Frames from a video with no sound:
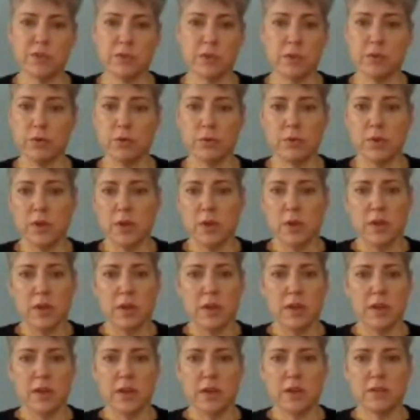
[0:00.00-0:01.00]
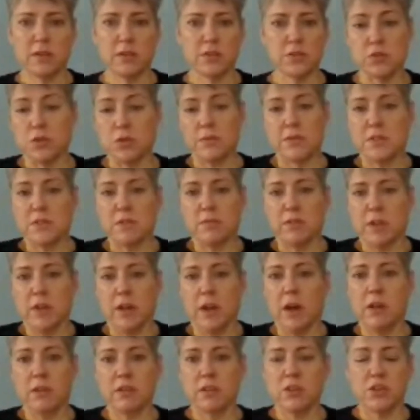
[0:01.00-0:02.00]
will do in the service of
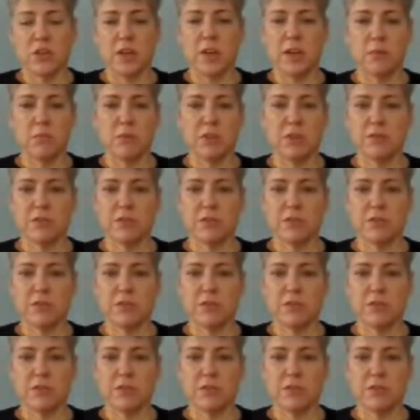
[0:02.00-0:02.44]
ideology.